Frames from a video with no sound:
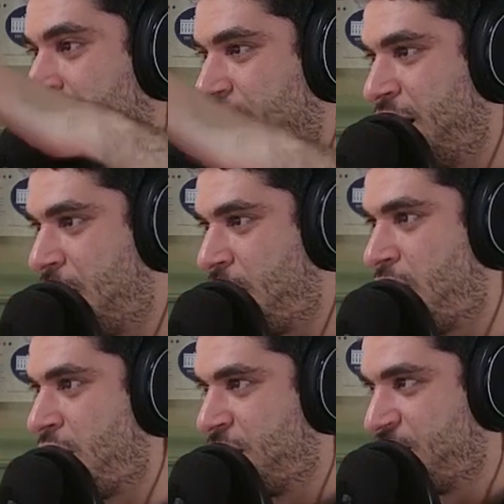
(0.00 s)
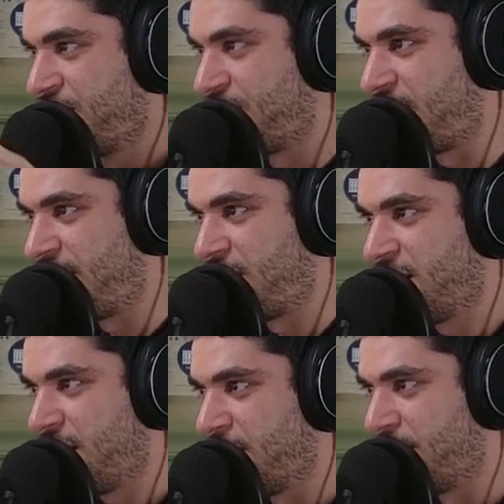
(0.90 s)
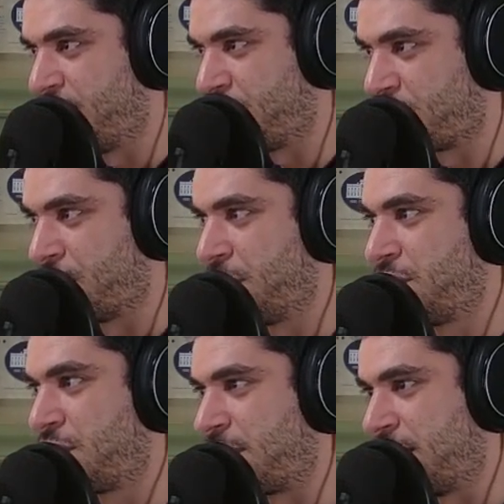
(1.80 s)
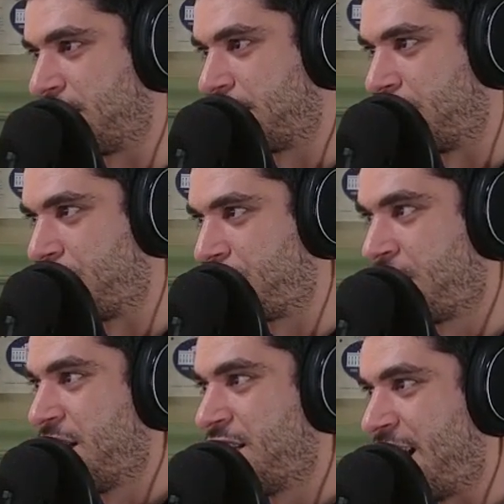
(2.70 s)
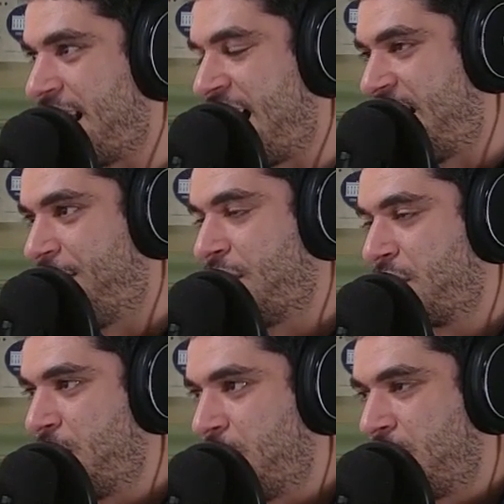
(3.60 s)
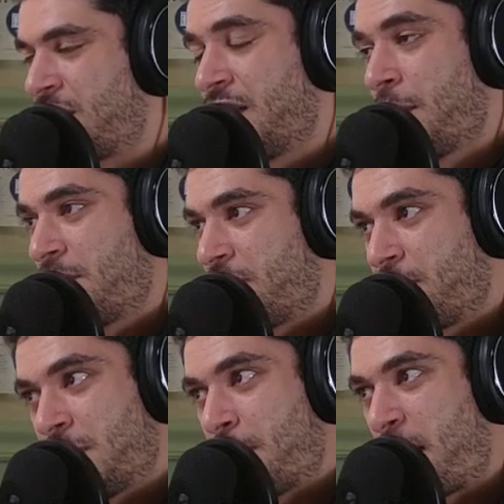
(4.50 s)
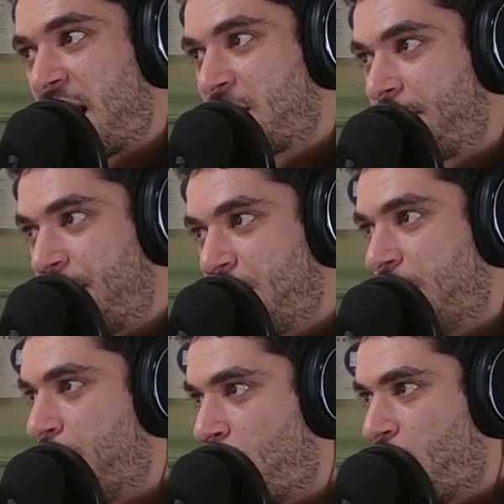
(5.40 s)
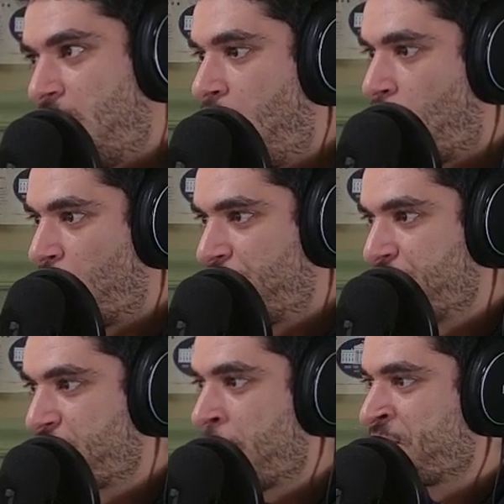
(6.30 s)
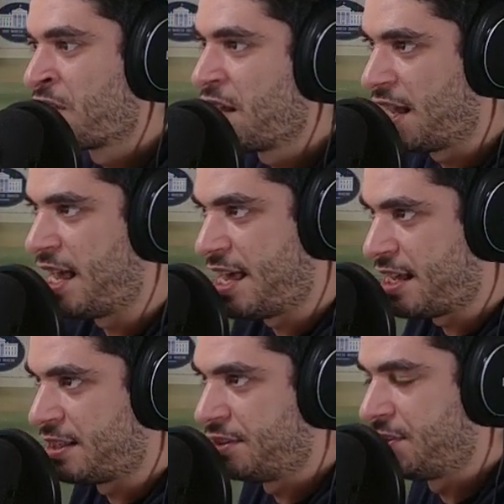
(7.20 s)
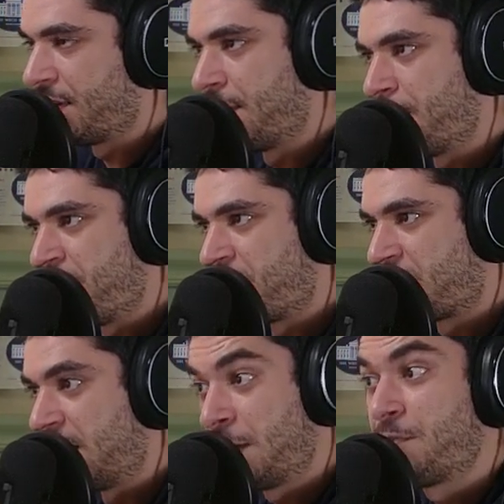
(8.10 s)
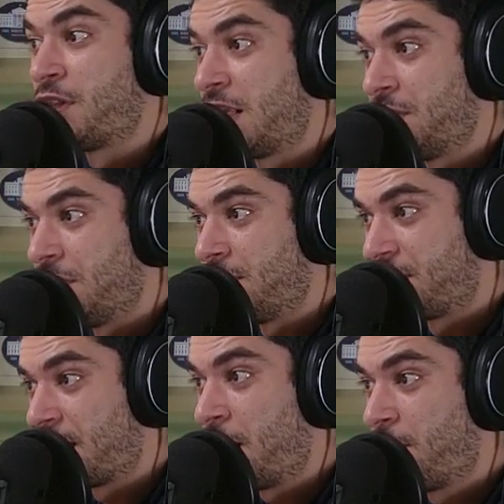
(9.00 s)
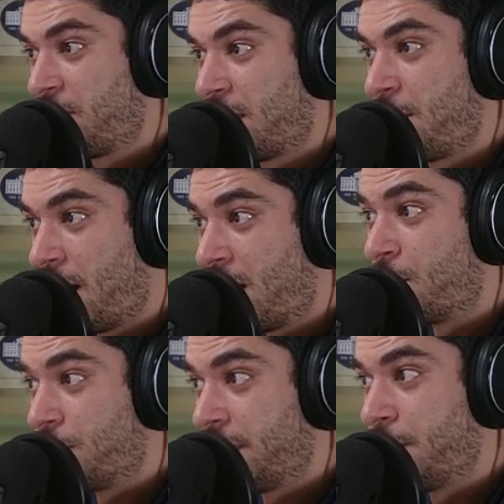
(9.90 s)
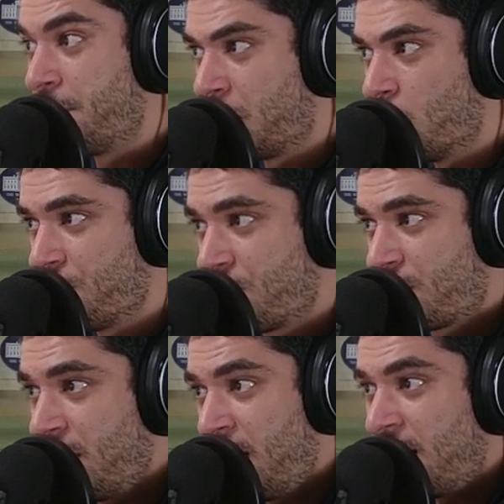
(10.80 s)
There are 7 official transfers that have occurred for the past 24 hours. And let me tell you, some of them are really big ones.